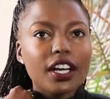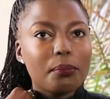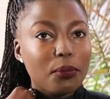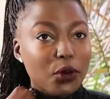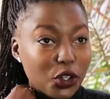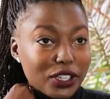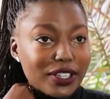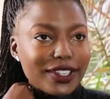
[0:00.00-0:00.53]

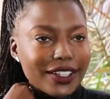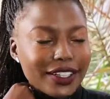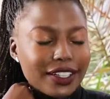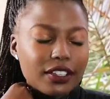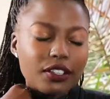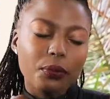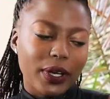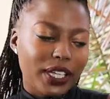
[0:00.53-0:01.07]

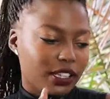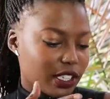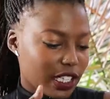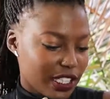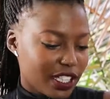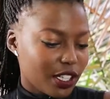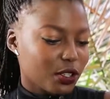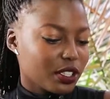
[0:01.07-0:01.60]
Modeling, well, it
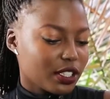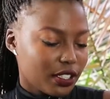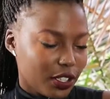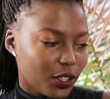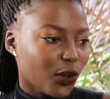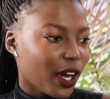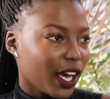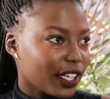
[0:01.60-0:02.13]
tells a lot.
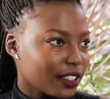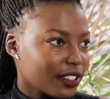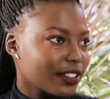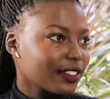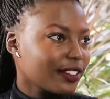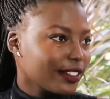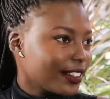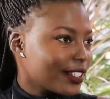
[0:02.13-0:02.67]
Your
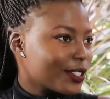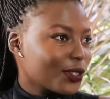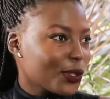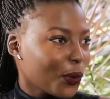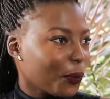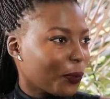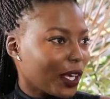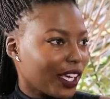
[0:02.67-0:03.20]
height, there's
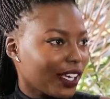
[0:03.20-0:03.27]
no way.